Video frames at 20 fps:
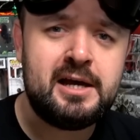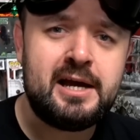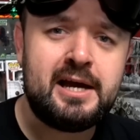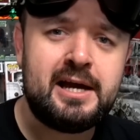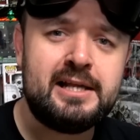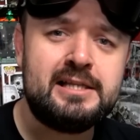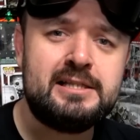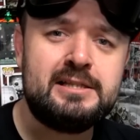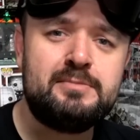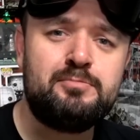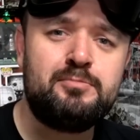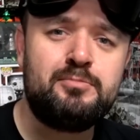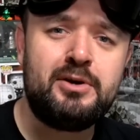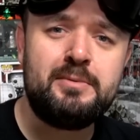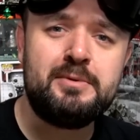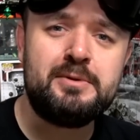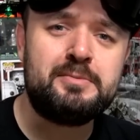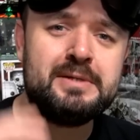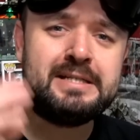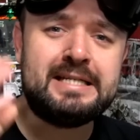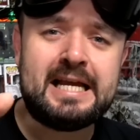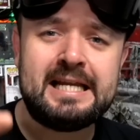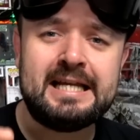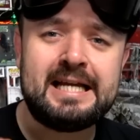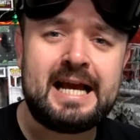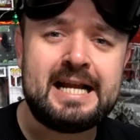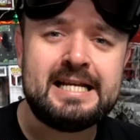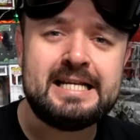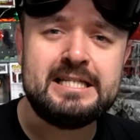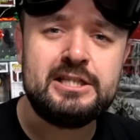It's pretty much been
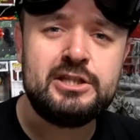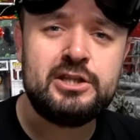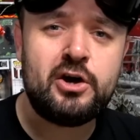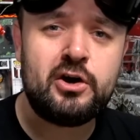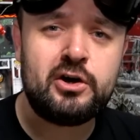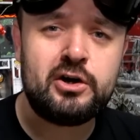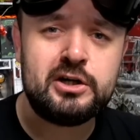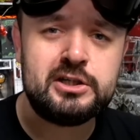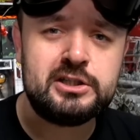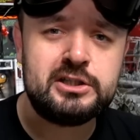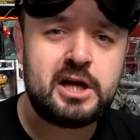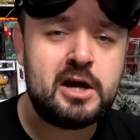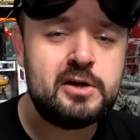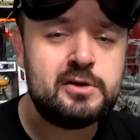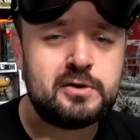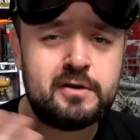dedicated to the Oculus Go,